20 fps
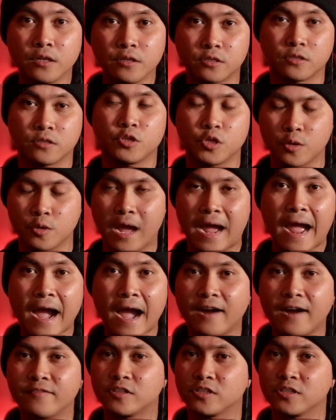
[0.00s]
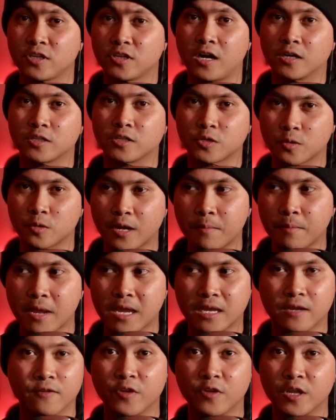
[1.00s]
dude, I have to talk to her and make
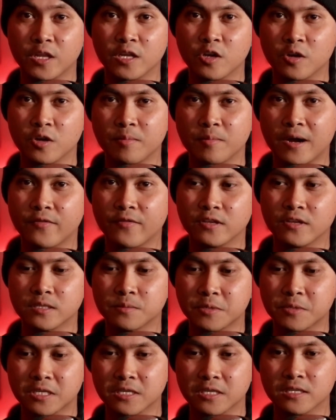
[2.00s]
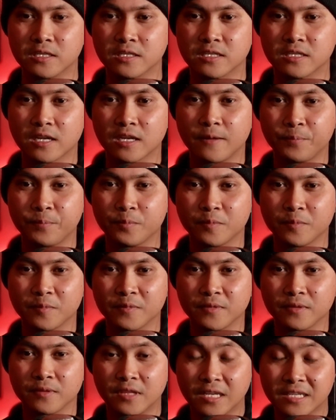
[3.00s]
a video about this because
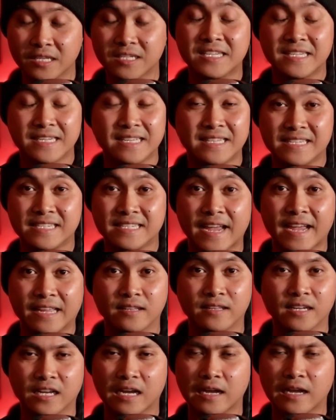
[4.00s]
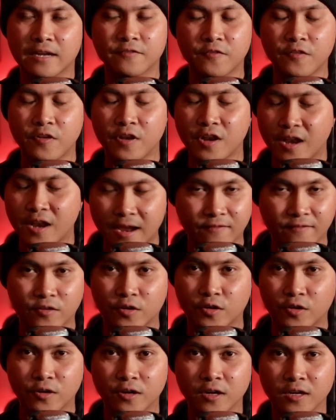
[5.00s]
this is insane. Like,
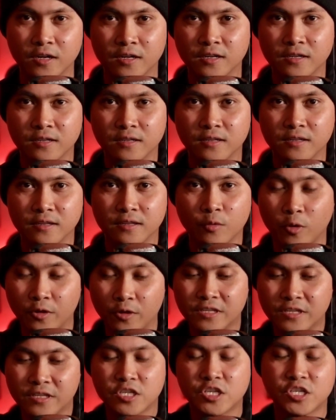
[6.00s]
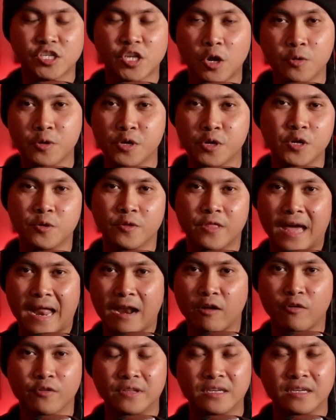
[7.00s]
this is so new that I
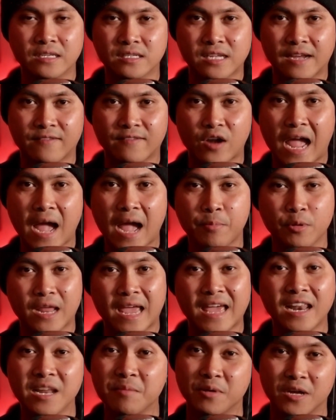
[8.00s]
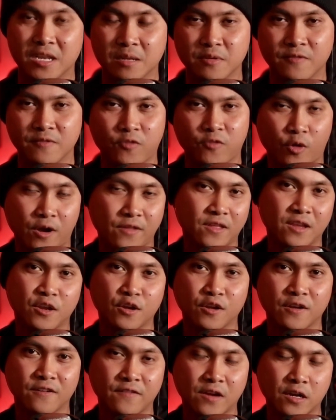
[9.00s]
don't think it's ever happened to anybody before. I think you're
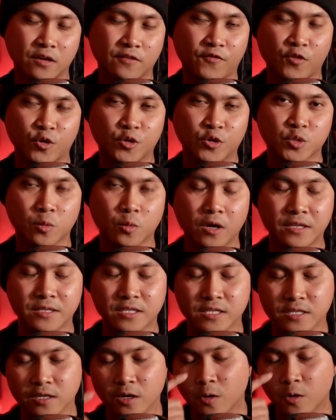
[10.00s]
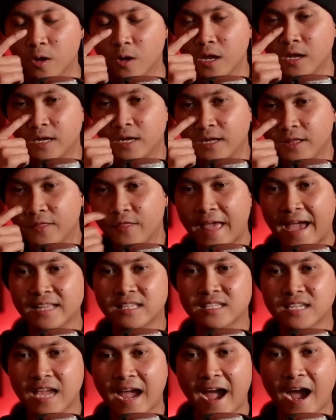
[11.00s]
the very first one. So that's
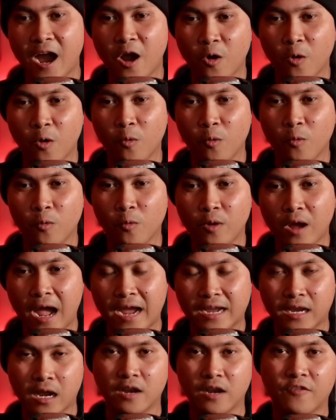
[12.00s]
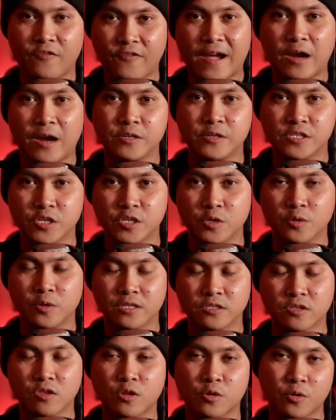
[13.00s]
how I kind of found you, is
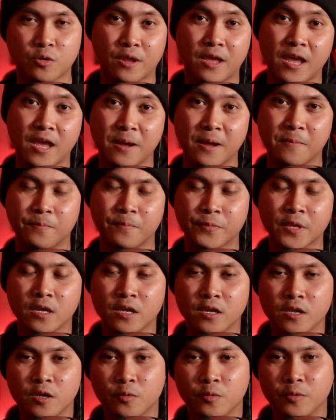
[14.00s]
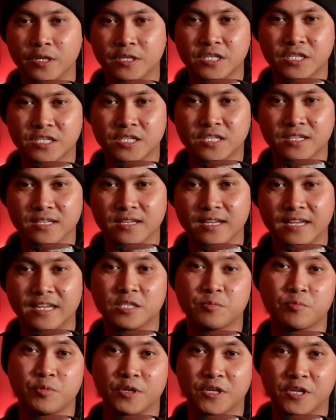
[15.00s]
through him, which is
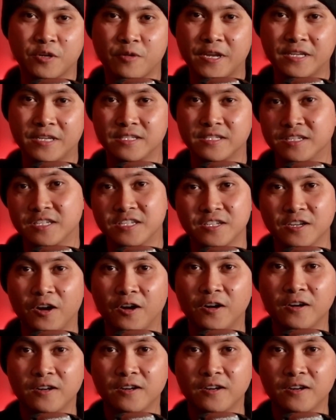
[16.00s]
pretty crazy still.